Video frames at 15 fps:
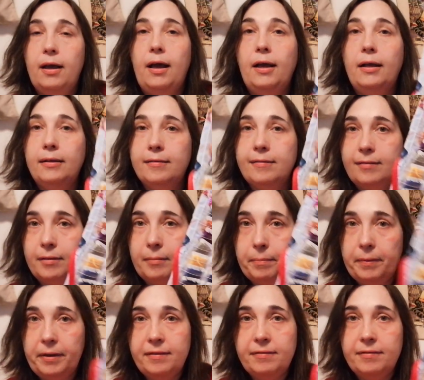And it's the
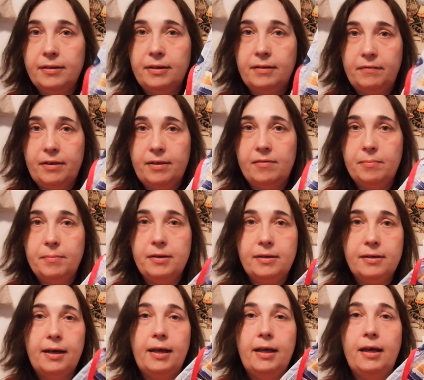best investment
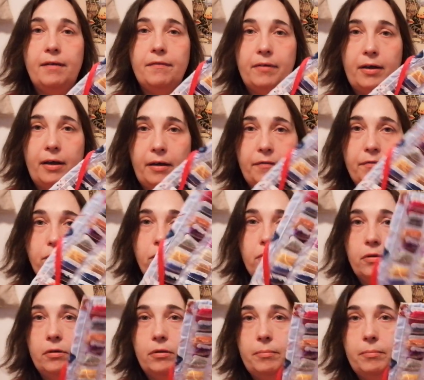I have ever